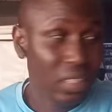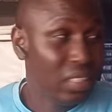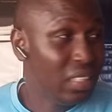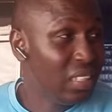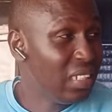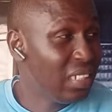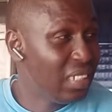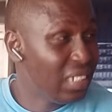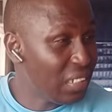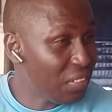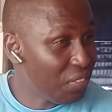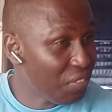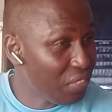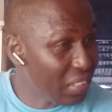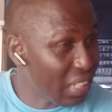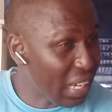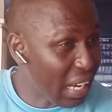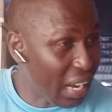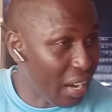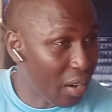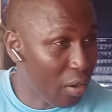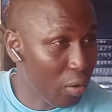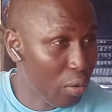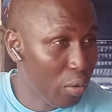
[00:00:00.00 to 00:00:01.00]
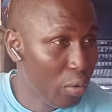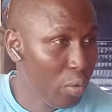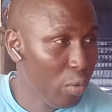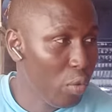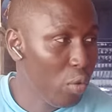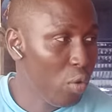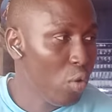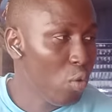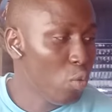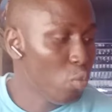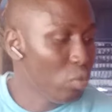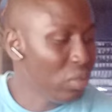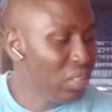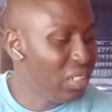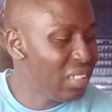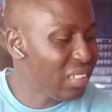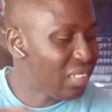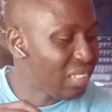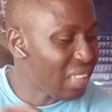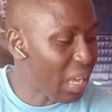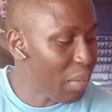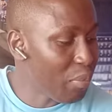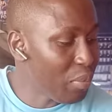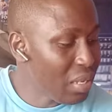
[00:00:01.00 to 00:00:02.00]
The DVR will
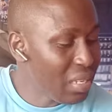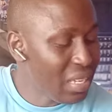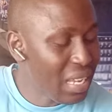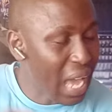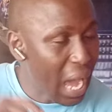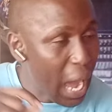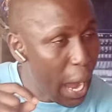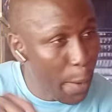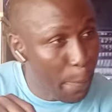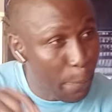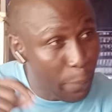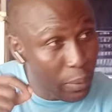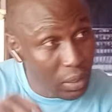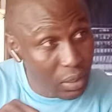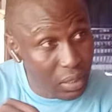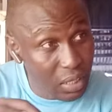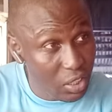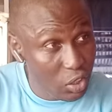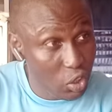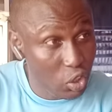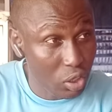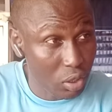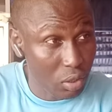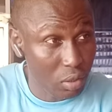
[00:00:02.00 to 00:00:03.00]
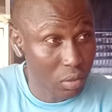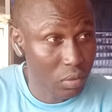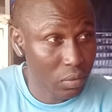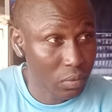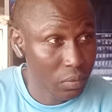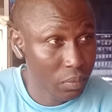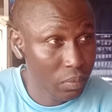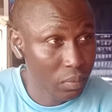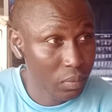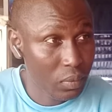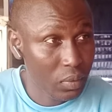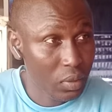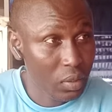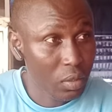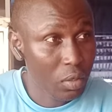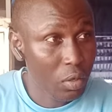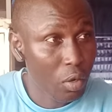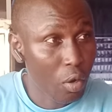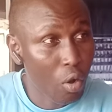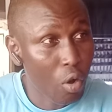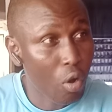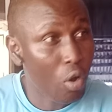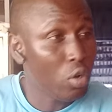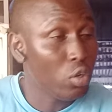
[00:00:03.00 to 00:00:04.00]
determine the application
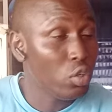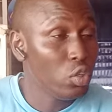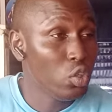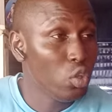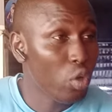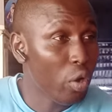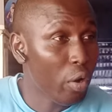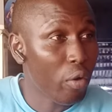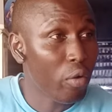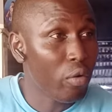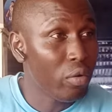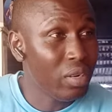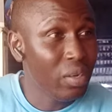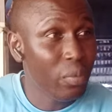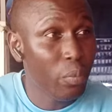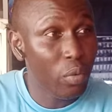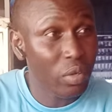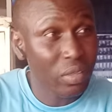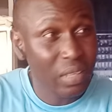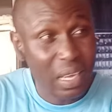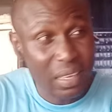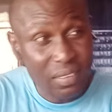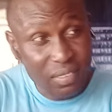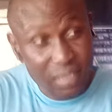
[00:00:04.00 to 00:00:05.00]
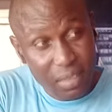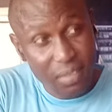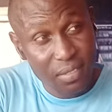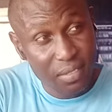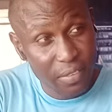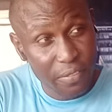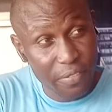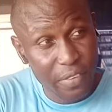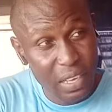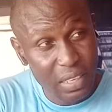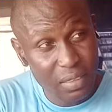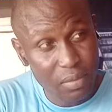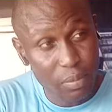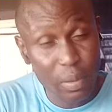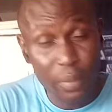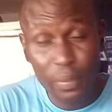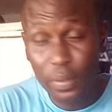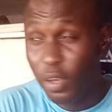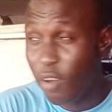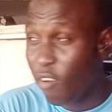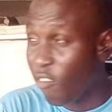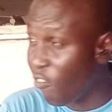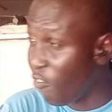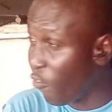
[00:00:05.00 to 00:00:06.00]
on your remote access device,
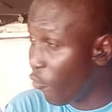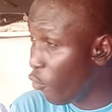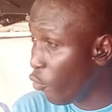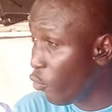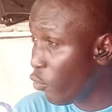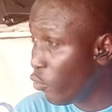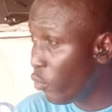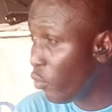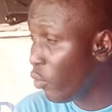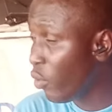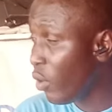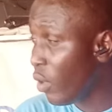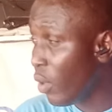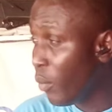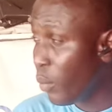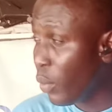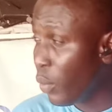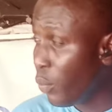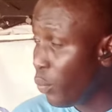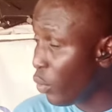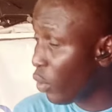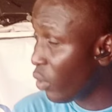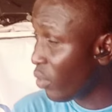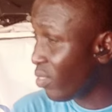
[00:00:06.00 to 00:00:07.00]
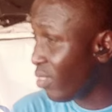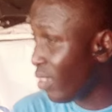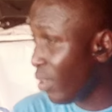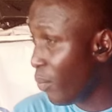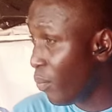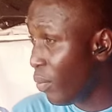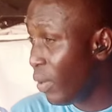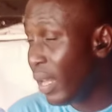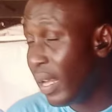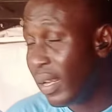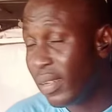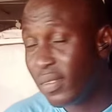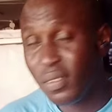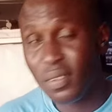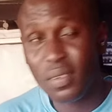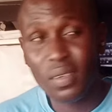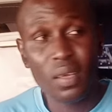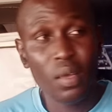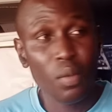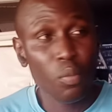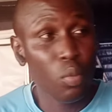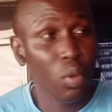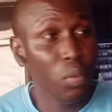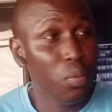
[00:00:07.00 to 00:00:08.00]
maybe your phone, maybe your tablet,
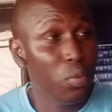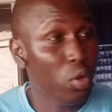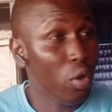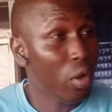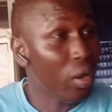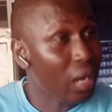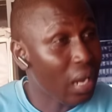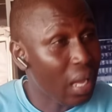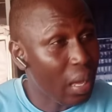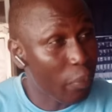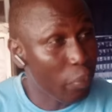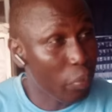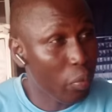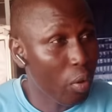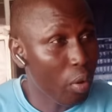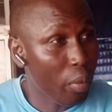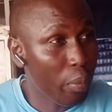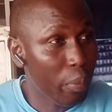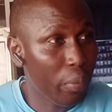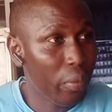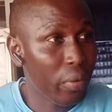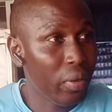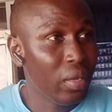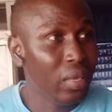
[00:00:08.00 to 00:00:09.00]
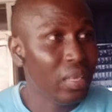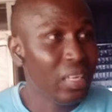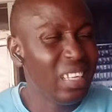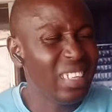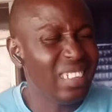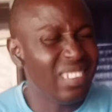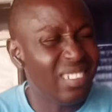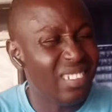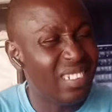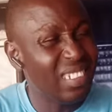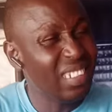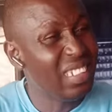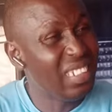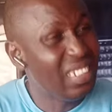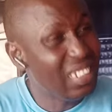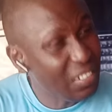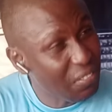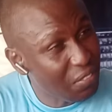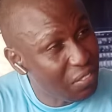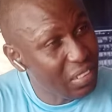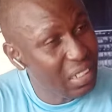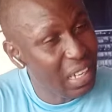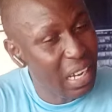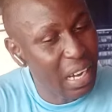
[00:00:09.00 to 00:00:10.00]
maybe your laptop. It's the
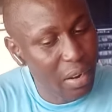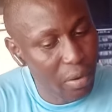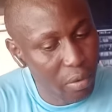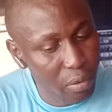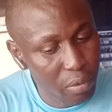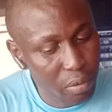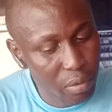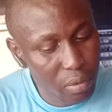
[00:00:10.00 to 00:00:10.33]
DVR.